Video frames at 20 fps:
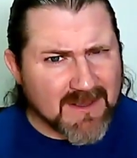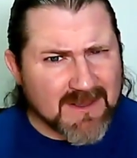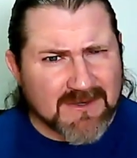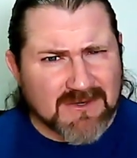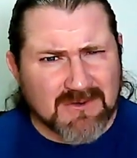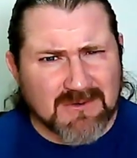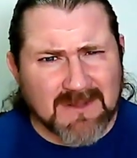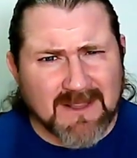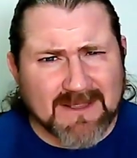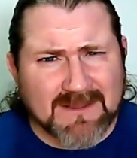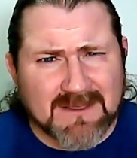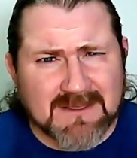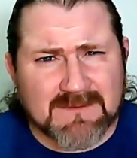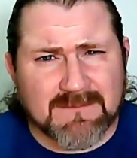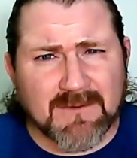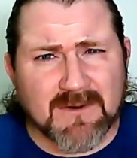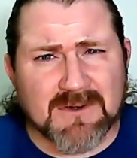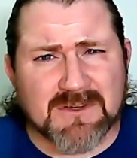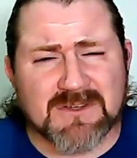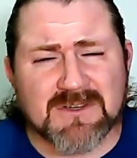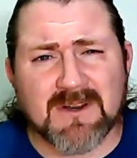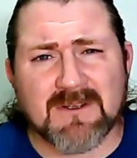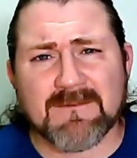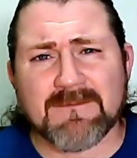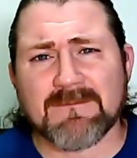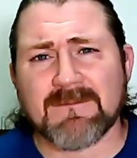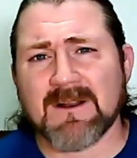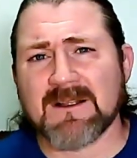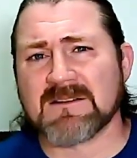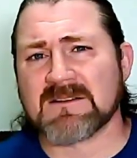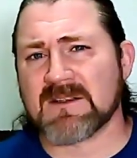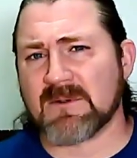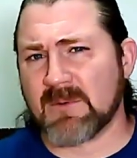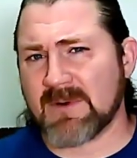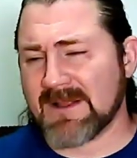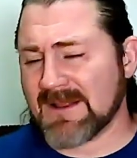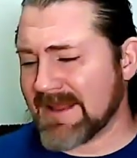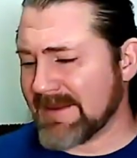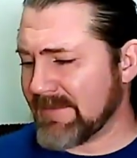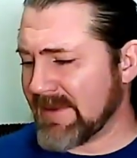Do you like this version of Frenzy? What
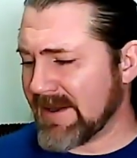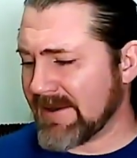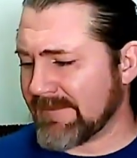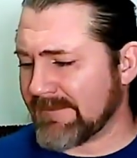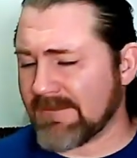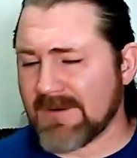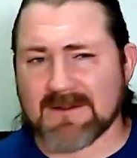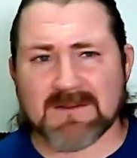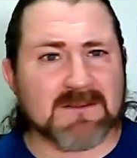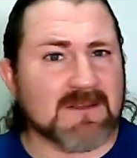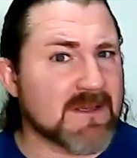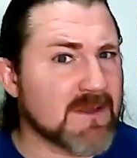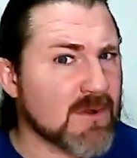do you like better, Frenzy